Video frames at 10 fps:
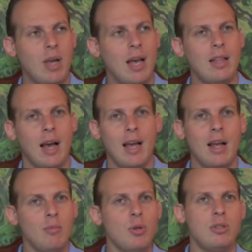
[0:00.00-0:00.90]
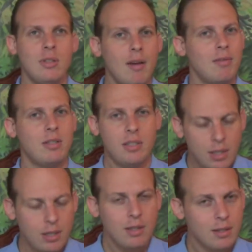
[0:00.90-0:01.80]
I almost never
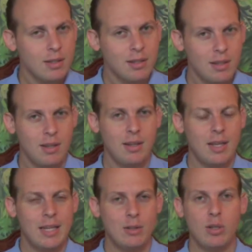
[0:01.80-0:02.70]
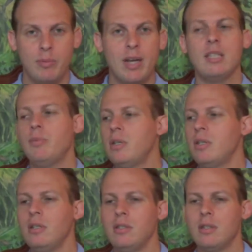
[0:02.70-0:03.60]
see, so in my
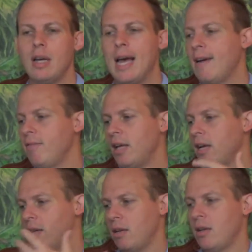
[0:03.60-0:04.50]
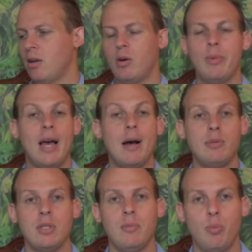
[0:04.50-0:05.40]
experience, I have like, on my
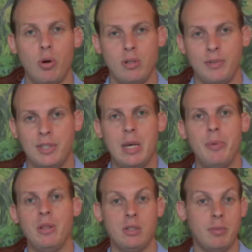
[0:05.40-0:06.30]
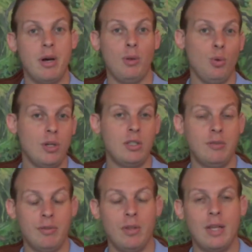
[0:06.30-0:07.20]
apps at the point of this taping, there's about
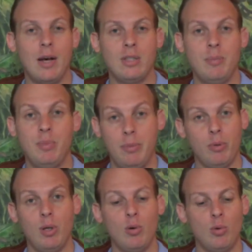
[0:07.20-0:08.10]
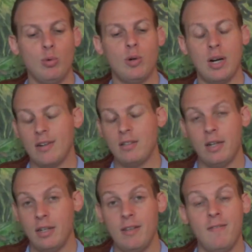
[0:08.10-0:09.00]
250,000 people who are
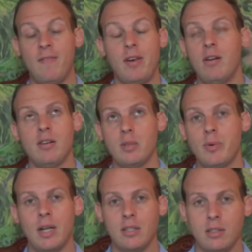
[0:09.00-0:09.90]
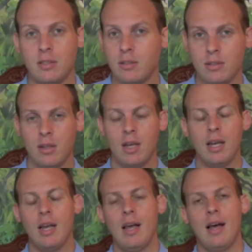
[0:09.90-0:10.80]
starting various projects
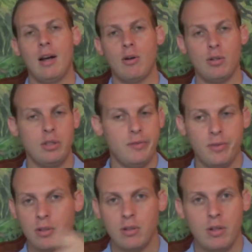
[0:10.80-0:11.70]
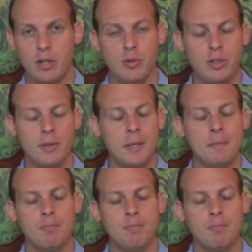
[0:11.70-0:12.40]
across different countries.